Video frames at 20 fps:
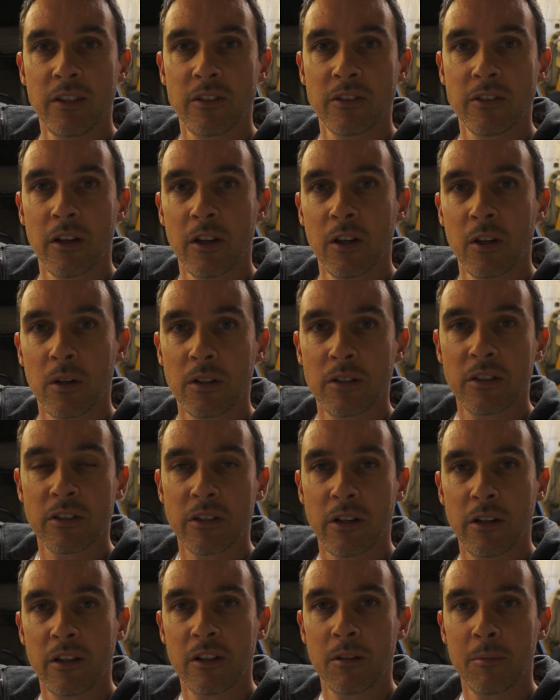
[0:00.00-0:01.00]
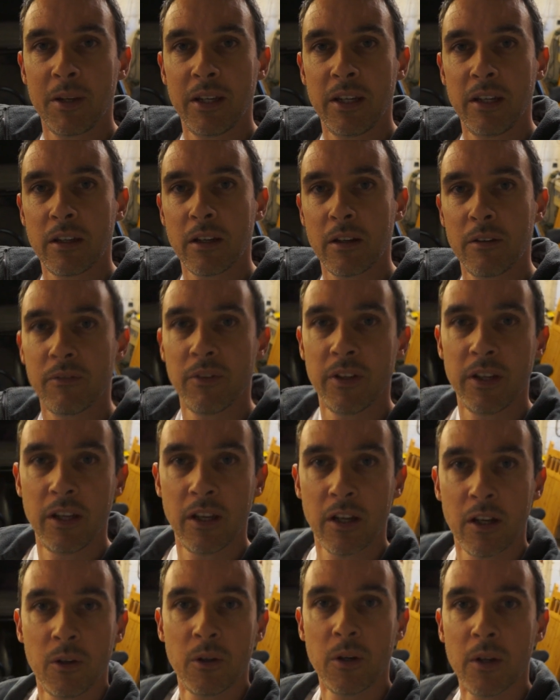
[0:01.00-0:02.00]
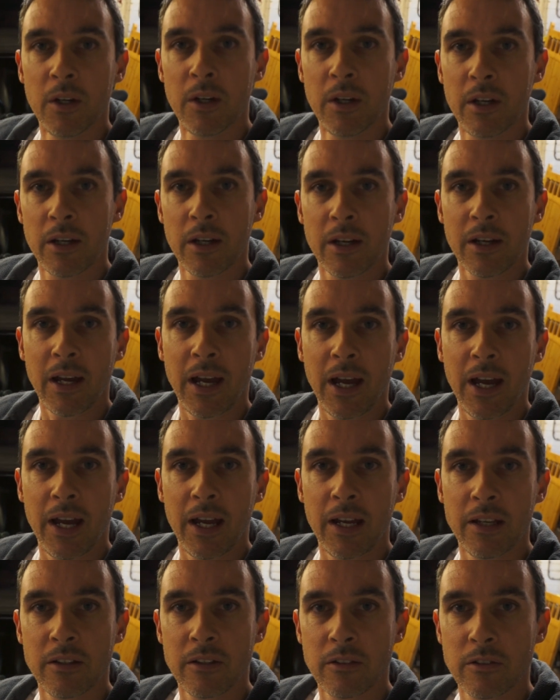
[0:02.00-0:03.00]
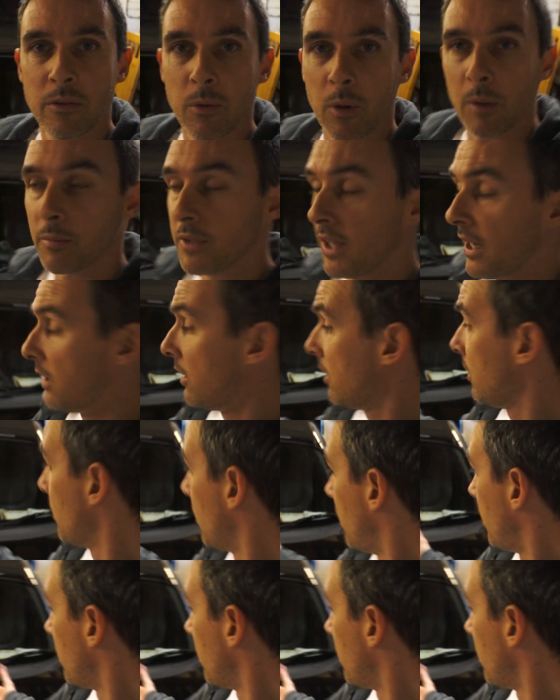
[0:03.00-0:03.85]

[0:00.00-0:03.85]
so I decided to make a video and to update you